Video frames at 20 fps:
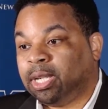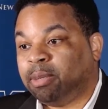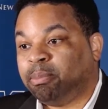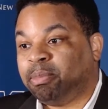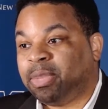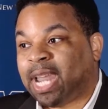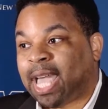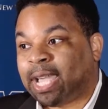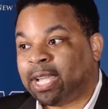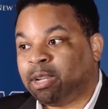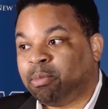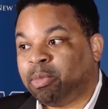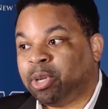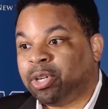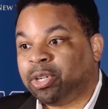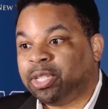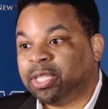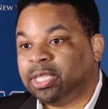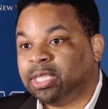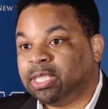Black
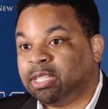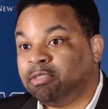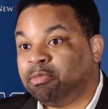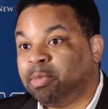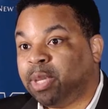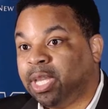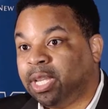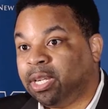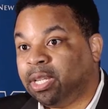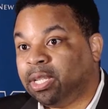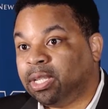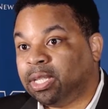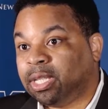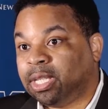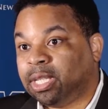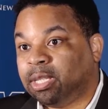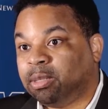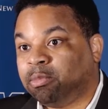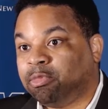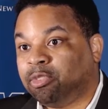Americans have made
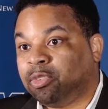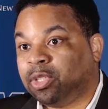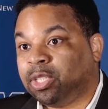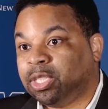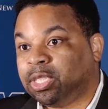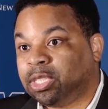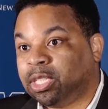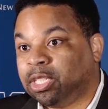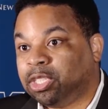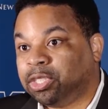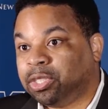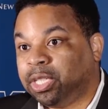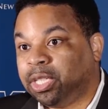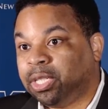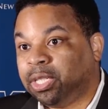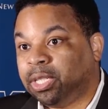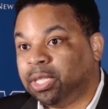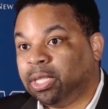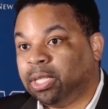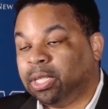for this country.
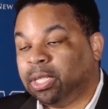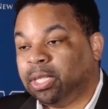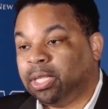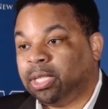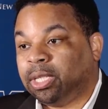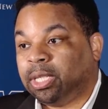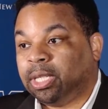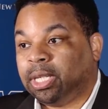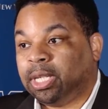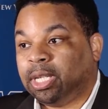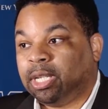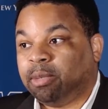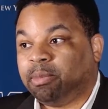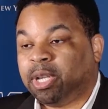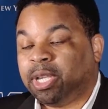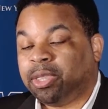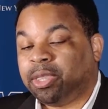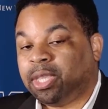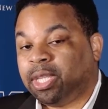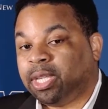
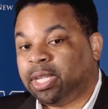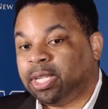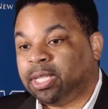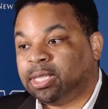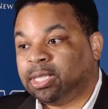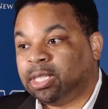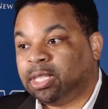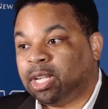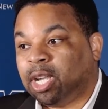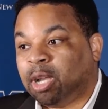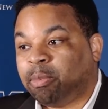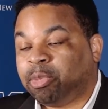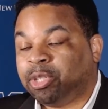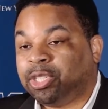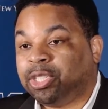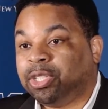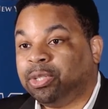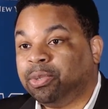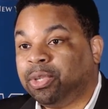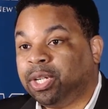I think it's an
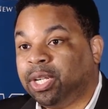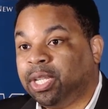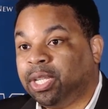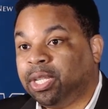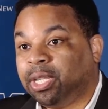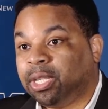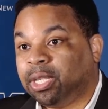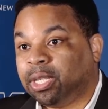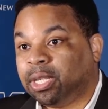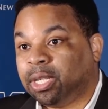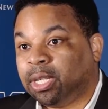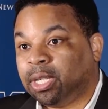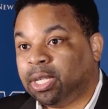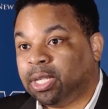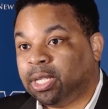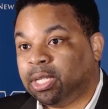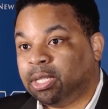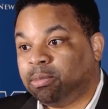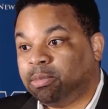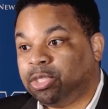opportunity
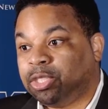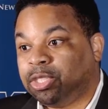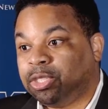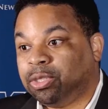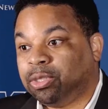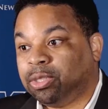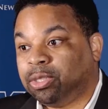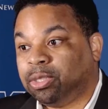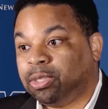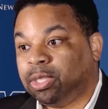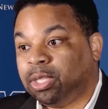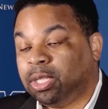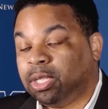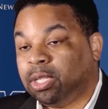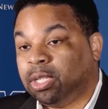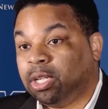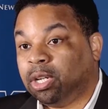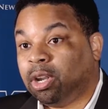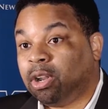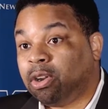to
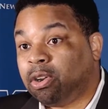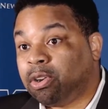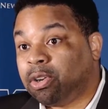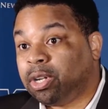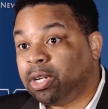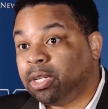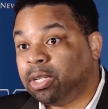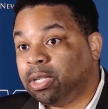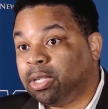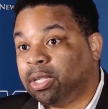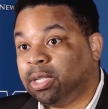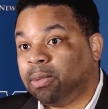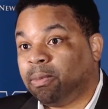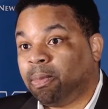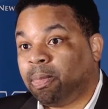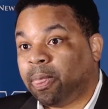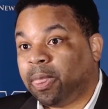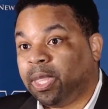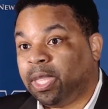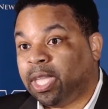learn,
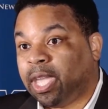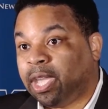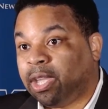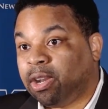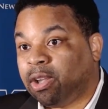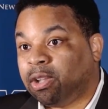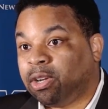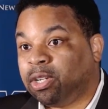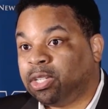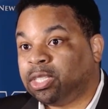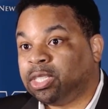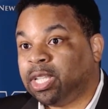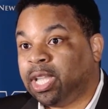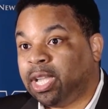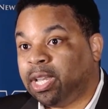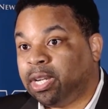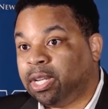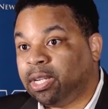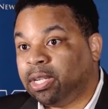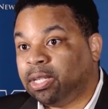gain
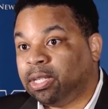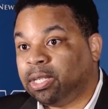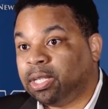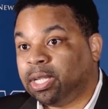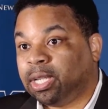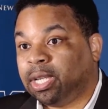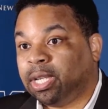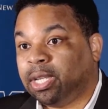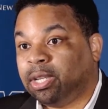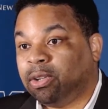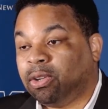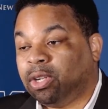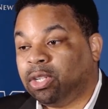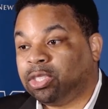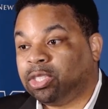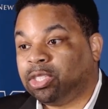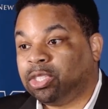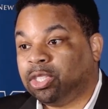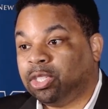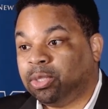understanding, and
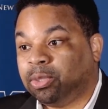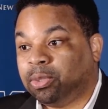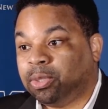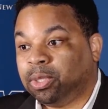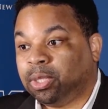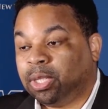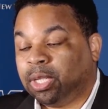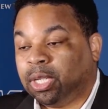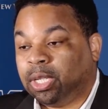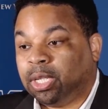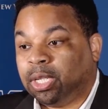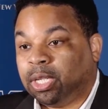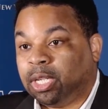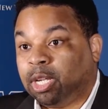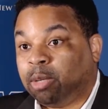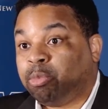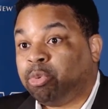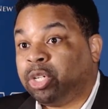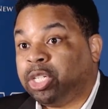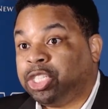also
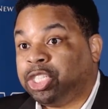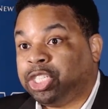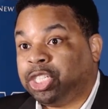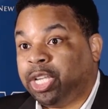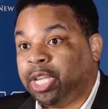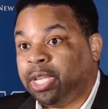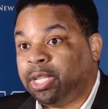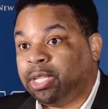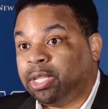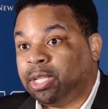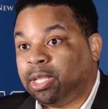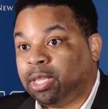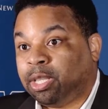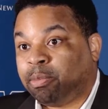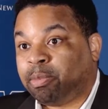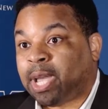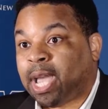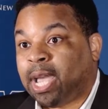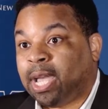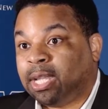appreciate
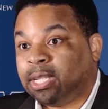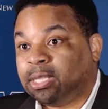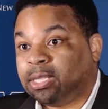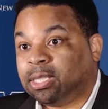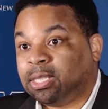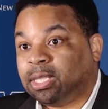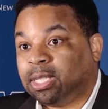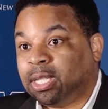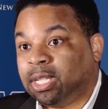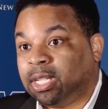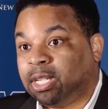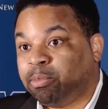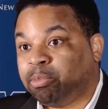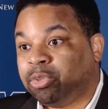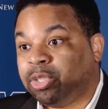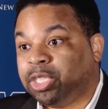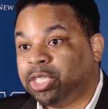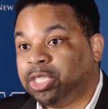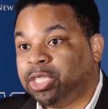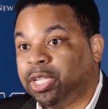the past and
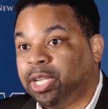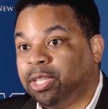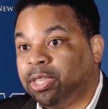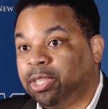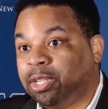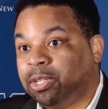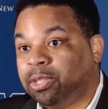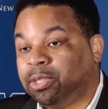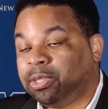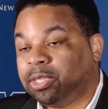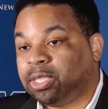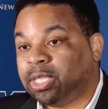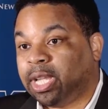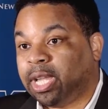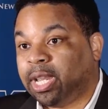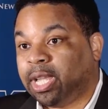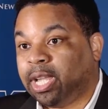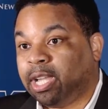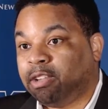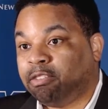appreciate those
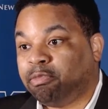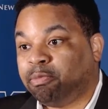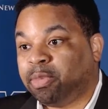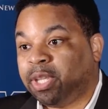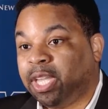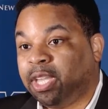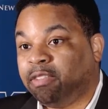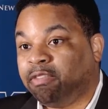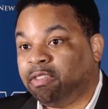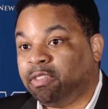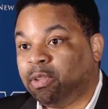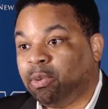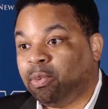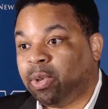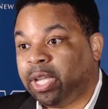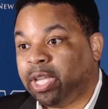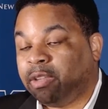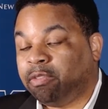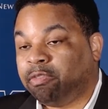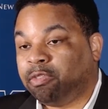that have paved the
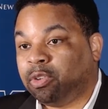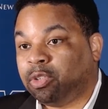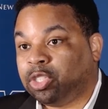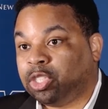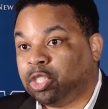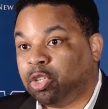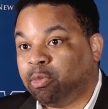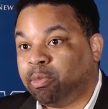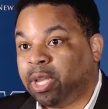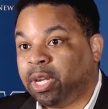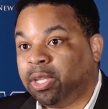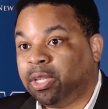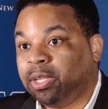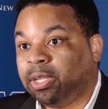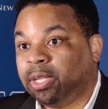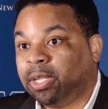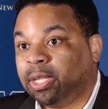way for so many.